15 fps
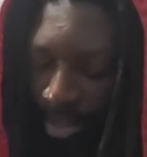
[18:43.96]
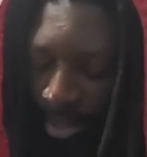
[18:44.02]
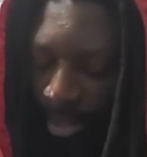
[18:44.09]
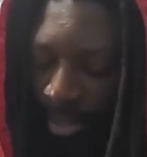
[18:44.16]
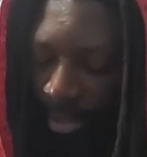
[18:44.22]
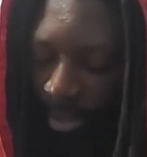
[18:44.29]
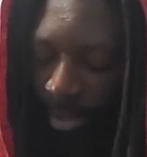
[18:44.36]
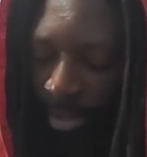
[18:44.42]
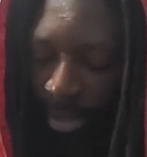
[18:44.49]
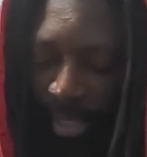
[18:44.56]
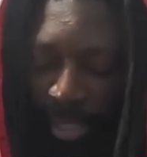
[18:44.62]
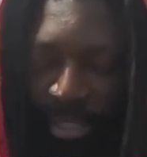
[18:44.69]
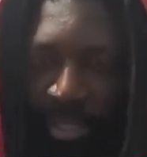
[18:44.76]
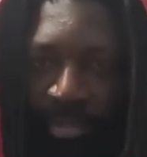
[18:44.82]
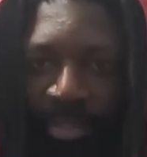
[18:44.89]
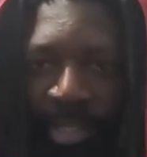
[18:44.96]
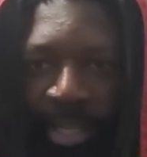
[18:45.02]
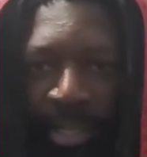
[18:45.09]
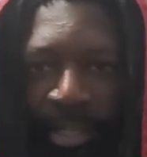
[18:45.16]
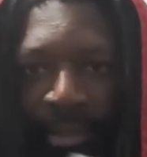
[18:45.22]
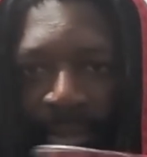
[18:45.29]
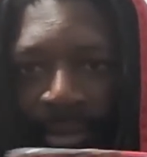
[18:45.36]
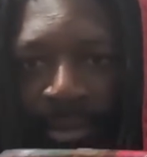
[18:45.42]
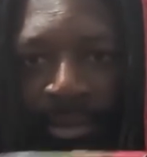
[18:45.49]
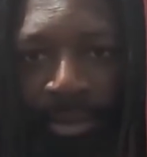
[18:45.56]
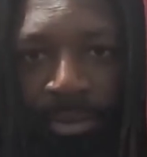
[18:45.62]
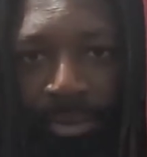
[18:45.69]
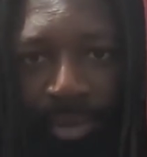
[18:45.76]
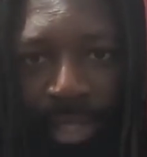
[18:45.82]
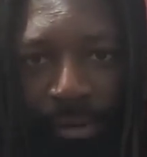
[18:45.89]
The only thing I did was kind of
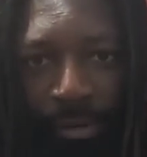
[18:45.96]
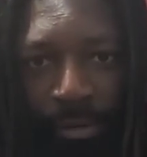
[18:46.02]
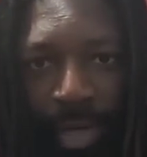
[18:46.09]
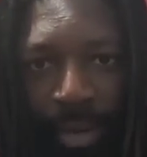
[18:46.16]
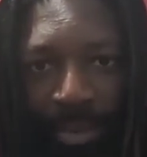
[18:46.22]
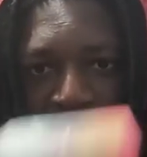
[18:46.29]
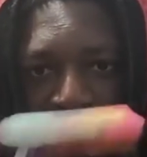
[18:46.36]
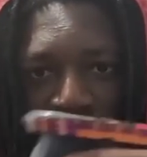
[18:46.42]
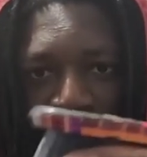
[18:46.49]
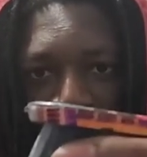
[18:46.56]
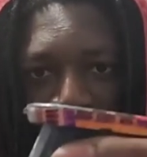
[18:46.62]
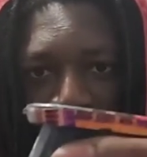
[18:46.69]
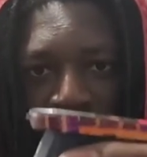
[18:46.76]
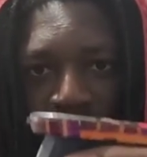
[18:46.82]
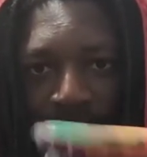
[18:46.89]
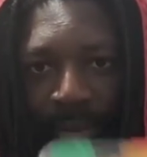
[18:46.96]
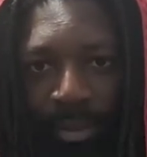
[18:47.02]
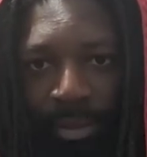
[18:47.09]
rifle wraps, mags.